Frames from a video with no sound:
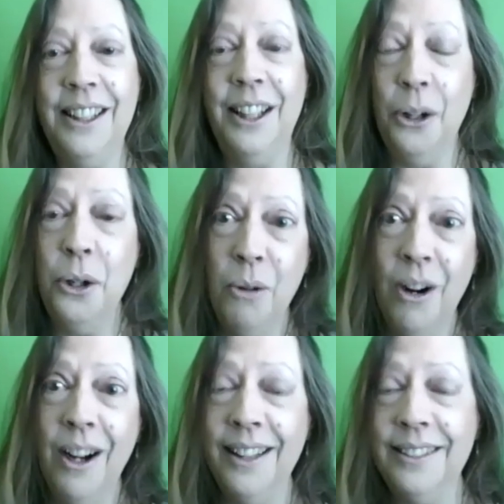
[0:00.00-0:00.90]
You know who
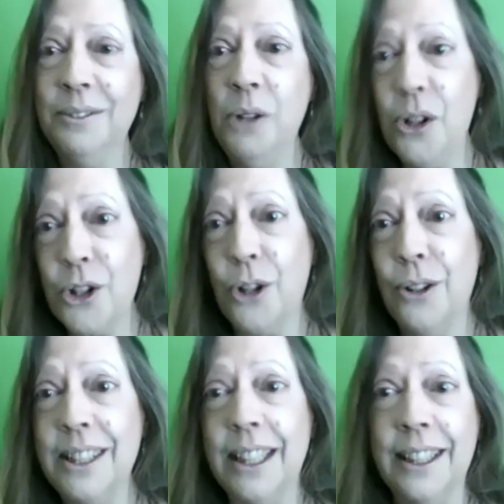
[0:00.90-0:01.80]
won? Well, the turtle
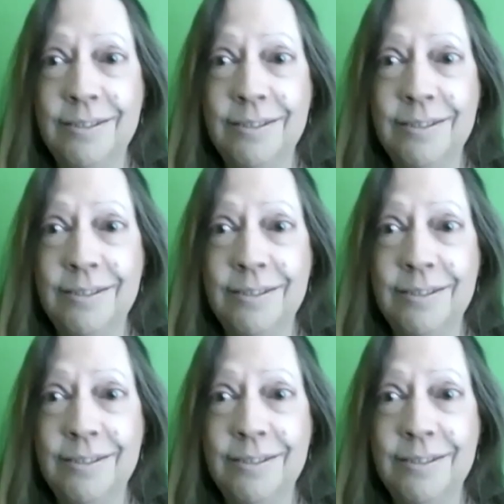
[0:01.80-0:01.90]
did.